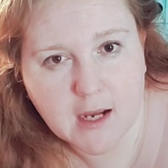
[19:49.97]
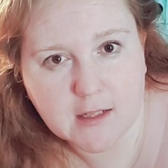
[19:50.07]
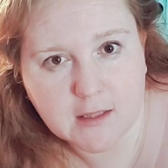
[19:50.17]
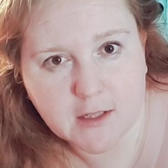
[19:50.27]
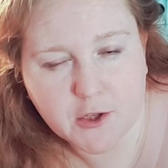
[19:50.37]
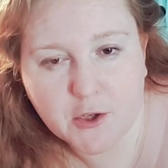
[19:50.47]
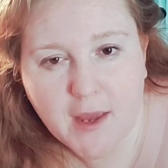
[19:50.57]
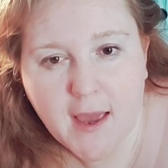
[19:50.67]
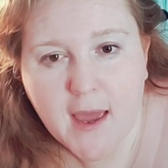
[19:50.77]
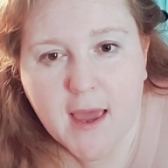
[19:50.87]
glitter
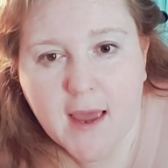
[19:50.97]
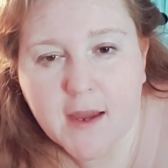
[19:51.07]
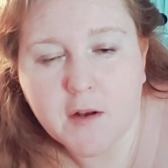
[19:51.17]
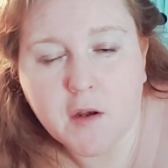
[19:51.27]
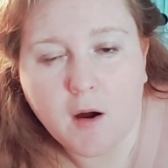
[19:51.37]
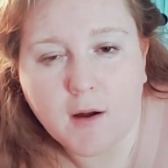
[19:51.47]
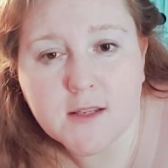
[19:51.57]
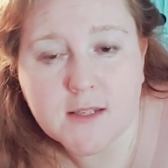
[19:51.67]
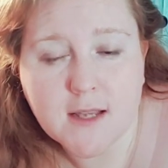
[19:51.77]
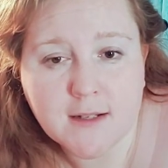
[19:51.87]
and
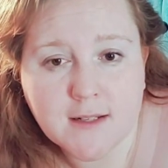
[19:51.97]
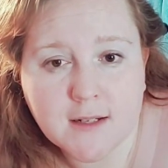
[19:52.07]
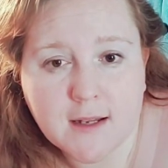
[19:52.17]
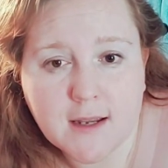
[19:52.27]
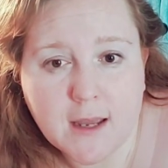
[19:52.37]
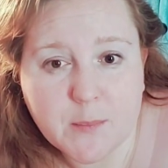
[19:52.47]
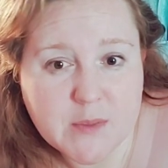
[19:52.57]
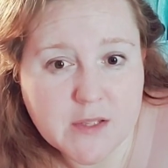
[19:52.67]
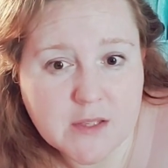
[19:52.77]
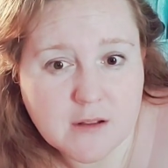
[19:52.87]
non-scented
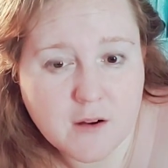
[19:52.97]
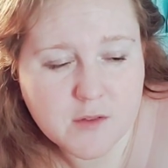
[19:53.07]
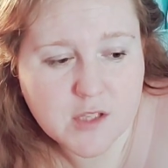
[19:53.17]
Epsom salt,